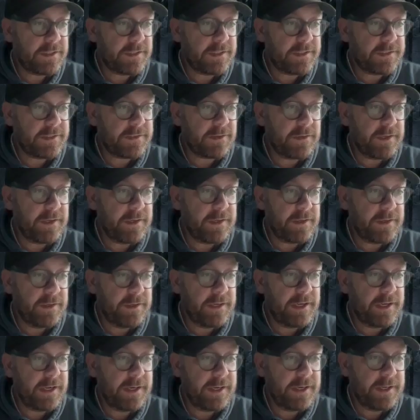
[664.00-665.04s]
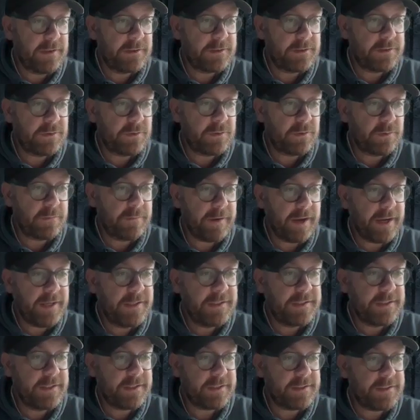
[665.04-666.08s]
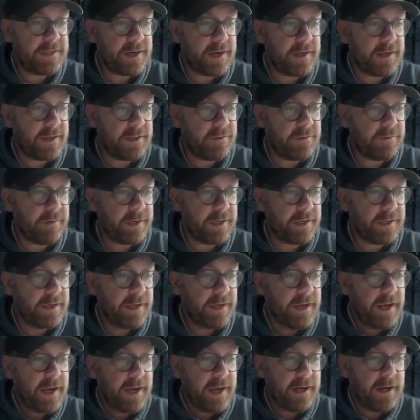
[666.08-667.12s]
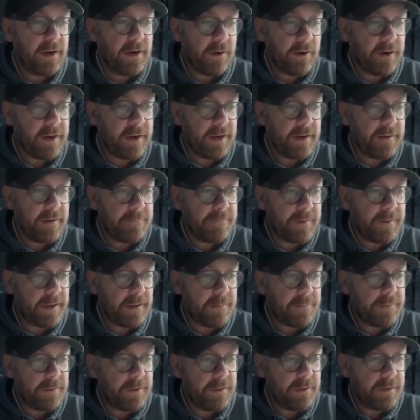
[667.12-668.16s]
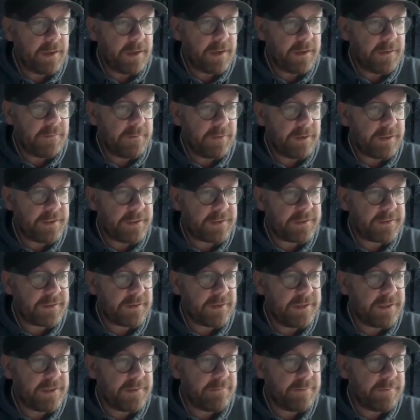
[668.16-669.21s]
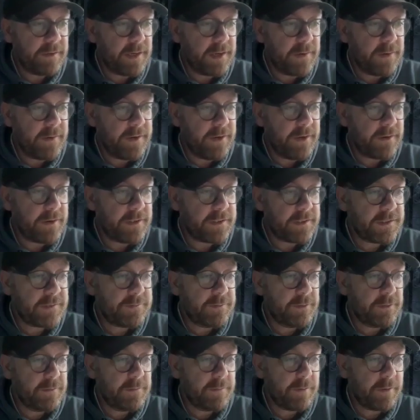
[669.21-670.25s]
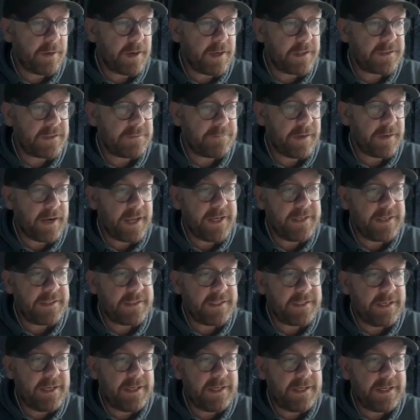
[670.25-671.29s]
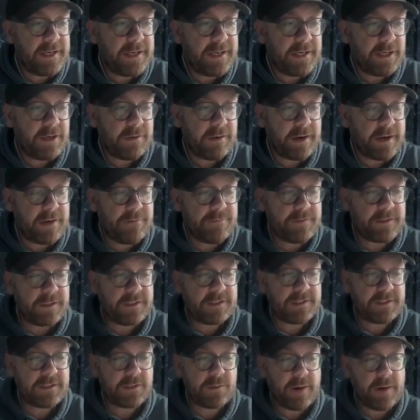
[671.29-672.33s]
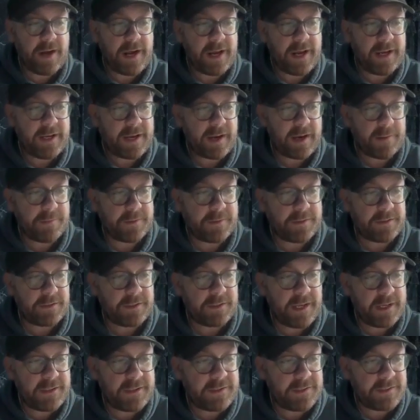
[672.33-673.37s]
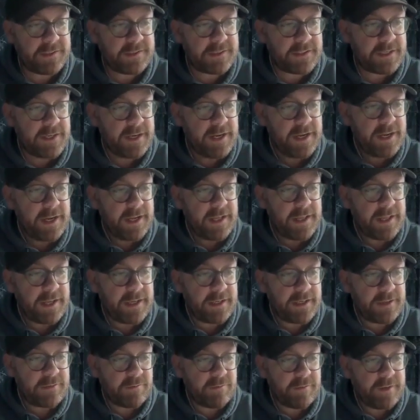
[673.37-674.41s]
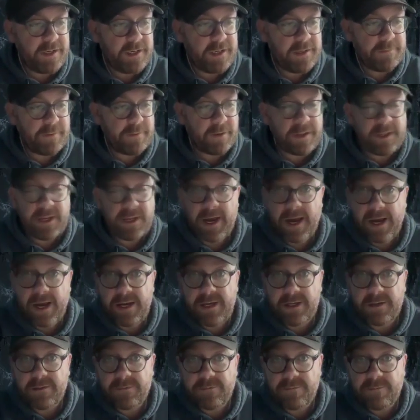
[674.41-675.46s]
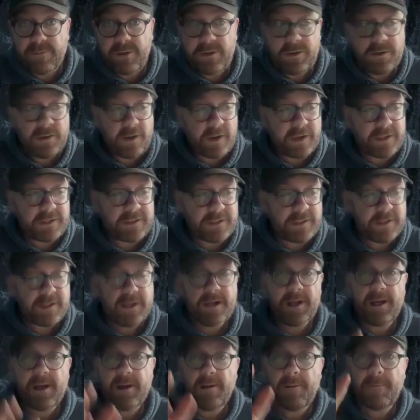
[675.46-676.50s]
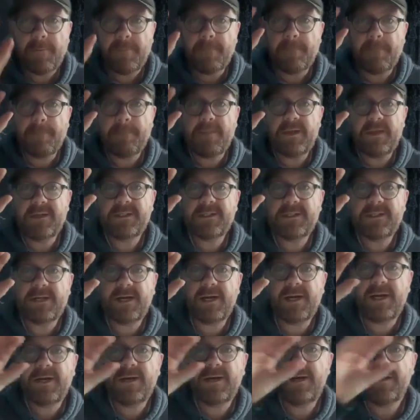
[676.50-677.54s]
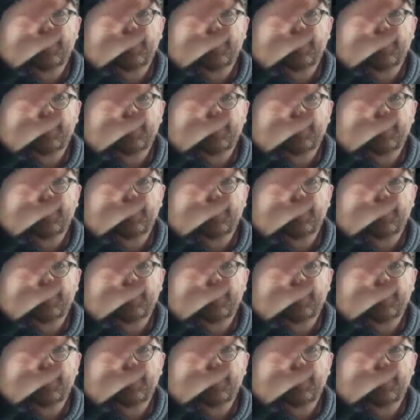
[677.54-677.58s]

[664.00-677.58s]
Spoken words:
a solid-looking little door, painted a dark green. An iron bell pull hung by the side, and below it, on a small brass plate, neatly engraved in square capital letters, they could read by the aid of moonlight, Mr.